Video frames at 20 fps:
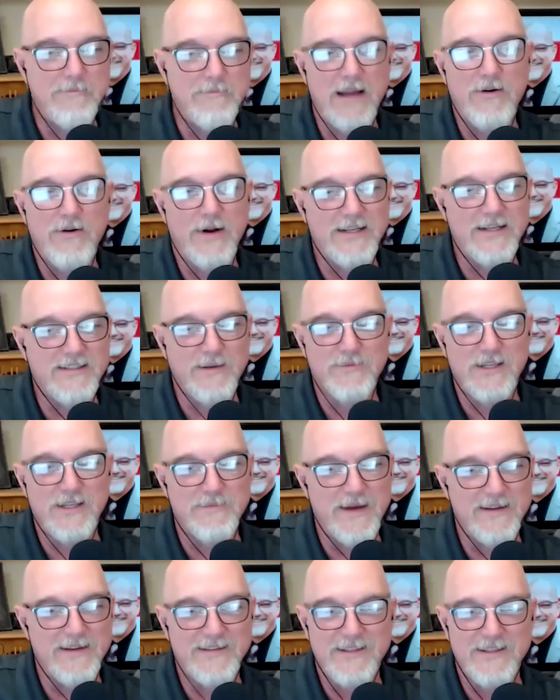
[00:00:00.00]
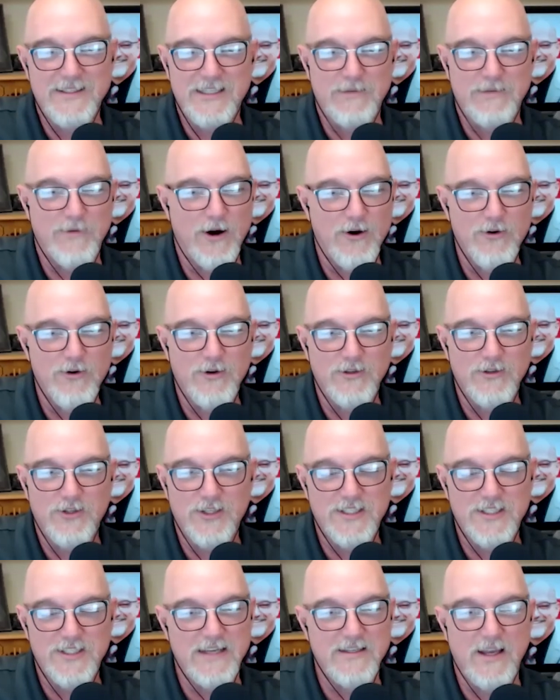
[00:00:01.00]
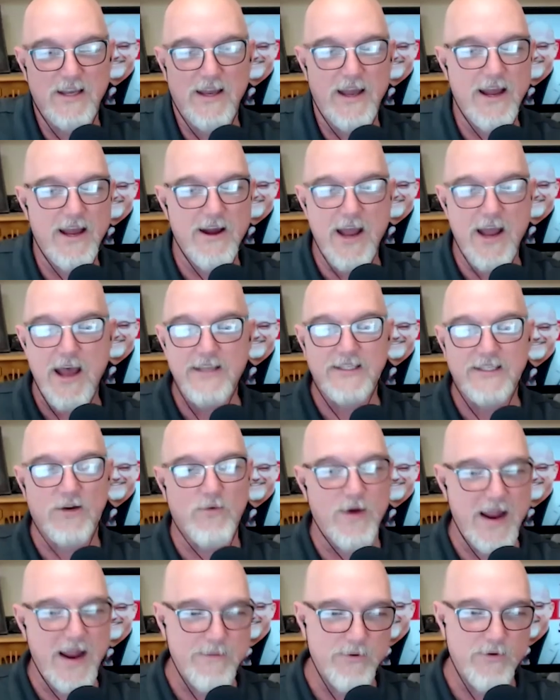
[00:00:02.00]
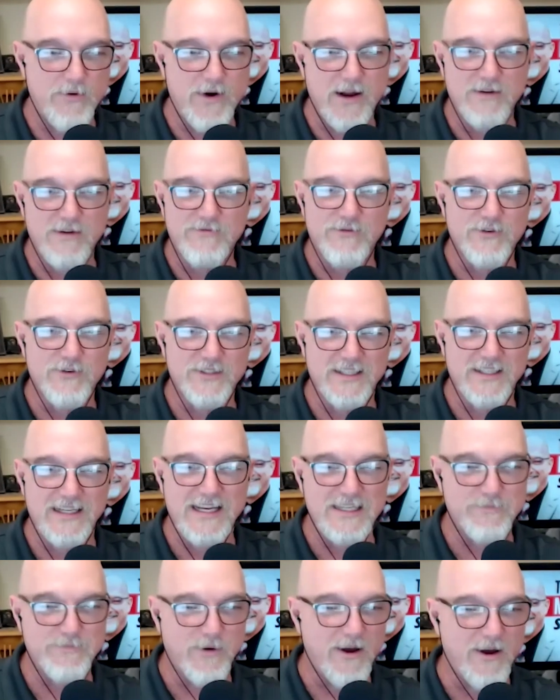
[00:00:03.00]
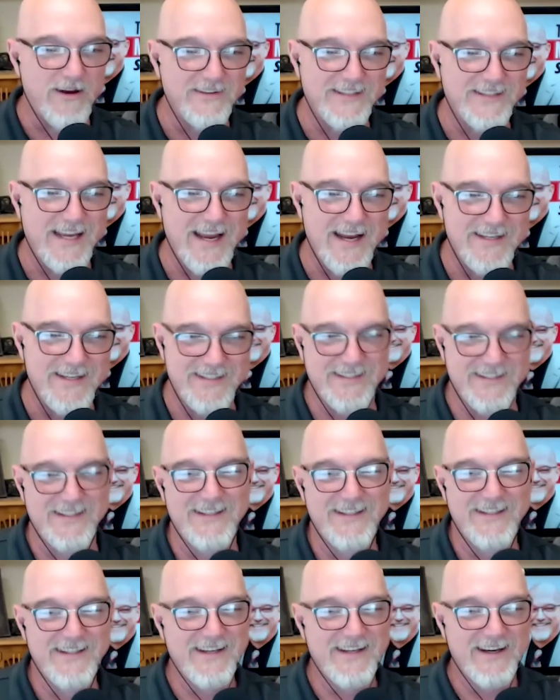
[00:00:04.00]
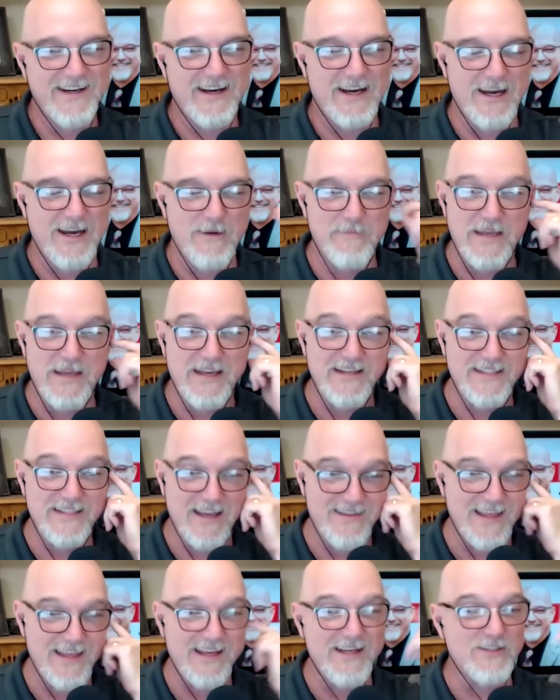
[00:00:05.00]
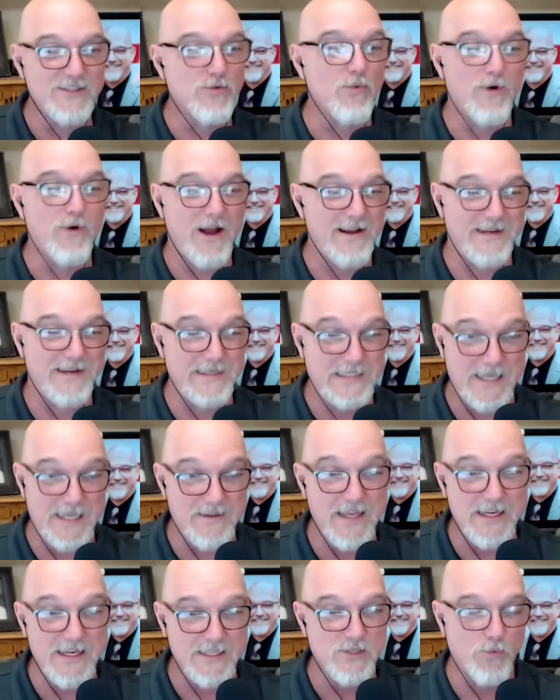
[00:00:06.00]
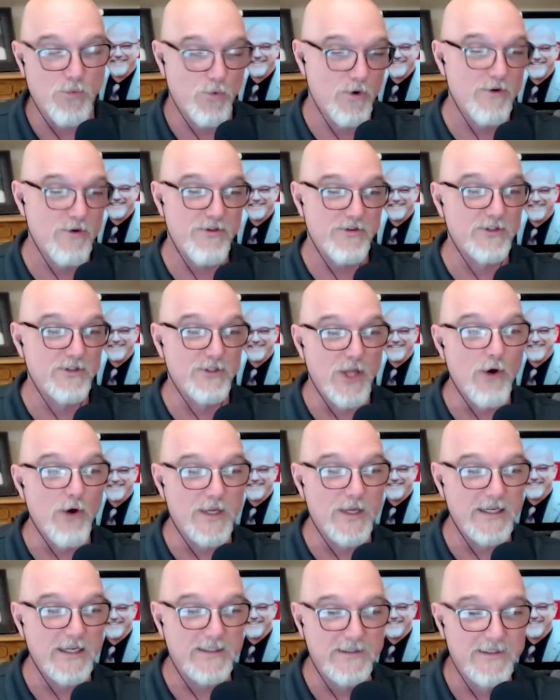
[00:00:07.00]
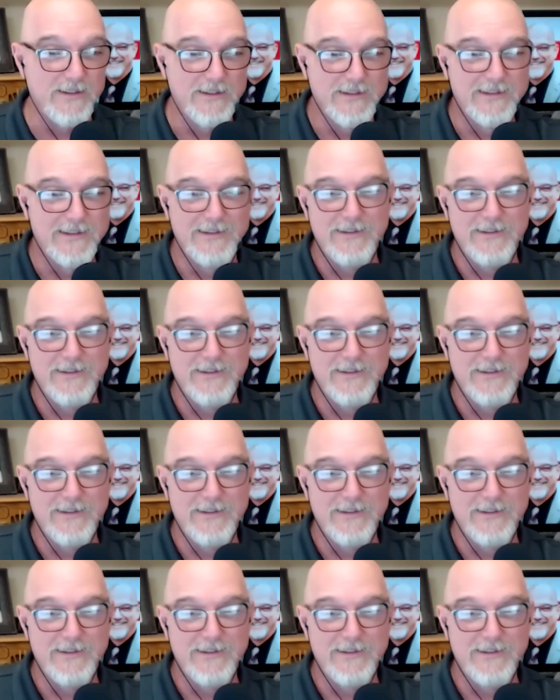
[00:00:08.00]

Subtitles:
I might write something about this tomorrow just as a wraparound for today's podcast. Because I think it's worth noting.